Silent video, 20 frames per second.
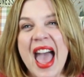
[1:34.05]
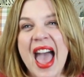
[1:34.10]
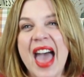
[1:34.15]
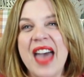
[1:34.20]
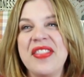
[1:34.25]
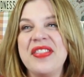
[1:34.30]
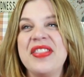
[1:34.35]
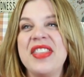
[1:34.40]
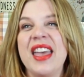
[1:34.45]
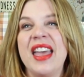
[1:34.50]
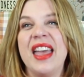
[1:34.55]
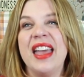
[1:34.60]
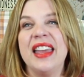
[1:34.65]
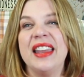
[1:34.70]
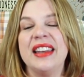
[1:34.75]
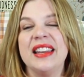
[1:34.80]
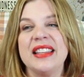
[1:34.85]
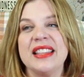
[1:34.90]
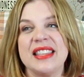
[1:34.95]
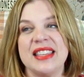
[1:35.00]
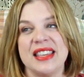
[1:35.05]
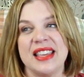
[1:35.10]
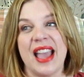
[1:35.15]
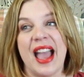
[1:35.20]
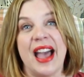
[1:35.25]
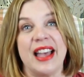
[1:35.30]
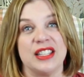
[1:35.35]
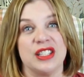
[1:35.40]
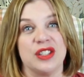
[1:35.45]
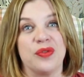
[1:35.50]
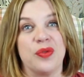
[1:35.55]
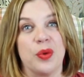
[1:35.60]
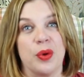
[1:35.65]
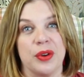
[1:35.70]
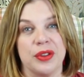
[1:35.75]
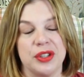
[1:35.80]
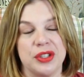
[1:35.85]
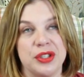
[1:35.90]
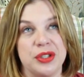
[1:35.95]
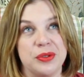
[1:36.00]
And then he asked
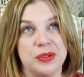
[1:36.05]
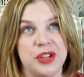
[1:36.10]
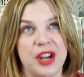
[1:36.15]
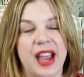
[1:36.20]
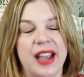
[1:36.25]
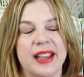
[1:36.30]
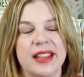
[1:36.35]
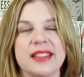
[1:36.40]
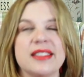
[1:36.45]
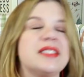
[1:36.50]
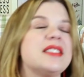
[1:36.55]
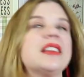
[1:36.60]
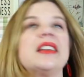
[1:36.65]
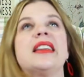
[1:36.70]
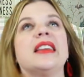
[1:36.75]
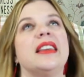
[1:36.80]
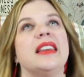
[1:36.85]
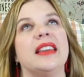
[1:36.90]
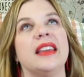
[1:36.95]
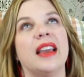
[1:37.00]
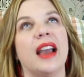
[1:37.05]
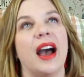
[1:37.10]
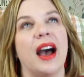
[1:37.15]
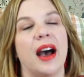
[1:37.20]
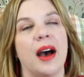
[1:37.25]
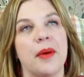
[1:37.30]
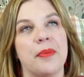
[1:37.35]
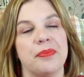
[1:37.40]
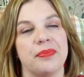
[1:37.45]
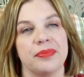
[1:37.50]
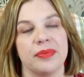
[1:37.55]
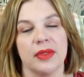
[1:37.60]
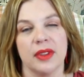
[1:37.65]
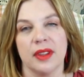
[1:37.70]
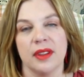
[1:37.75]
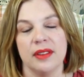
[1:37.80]
for the two jackets that he, um,